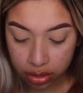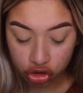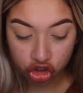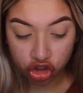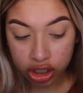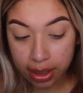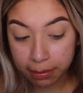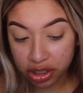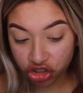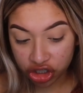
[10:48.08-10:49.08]
just thought I'd
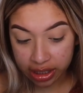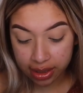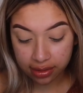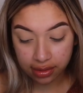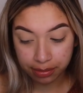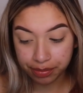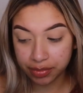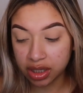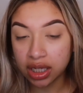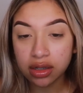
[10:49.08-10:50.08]
mention that.
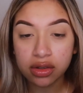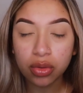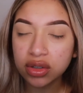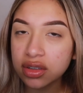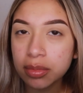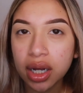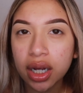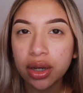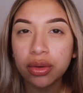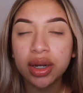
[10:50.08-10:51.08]
Link is always in the
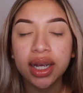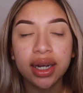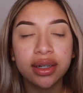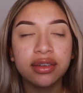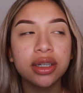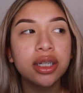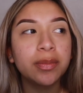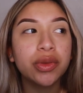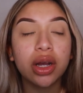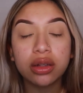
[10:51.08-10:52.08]
bio, and
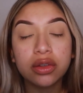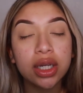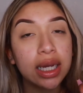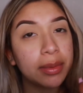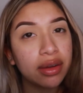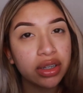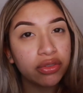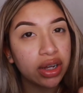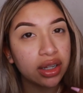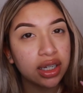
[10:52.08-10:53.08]
also I am having
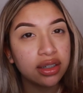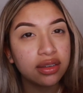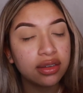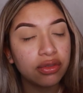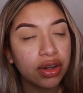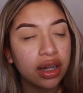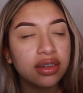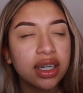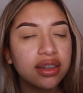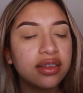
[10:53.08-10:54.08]
a
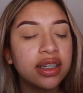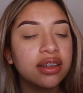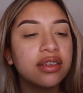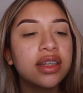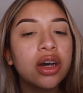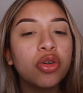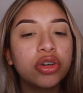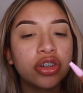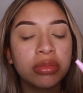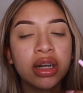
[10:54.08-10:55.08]
Valentine's Day sale,
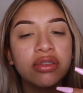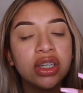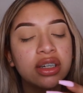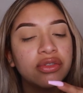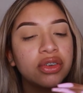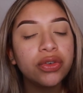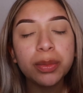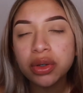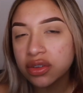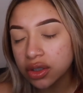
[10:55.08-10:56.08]
which I'm having
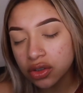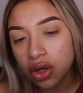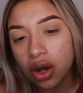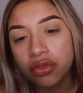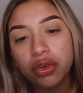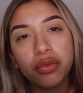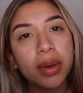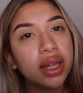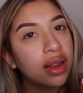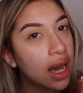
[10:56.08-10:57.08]
50% off of
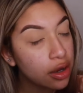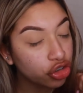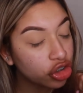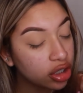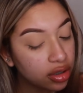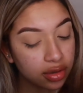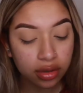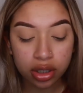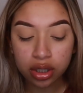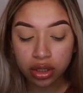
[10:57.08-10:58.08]
my
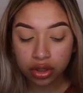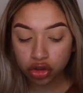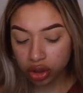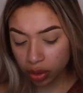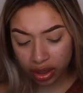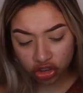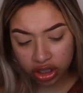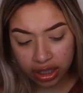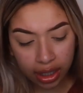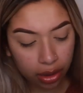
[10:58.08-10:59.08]
lashes. So go ahead and
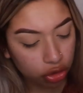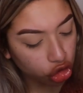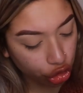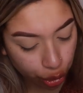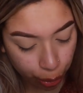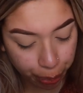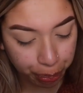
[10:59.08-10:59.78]
check that out too.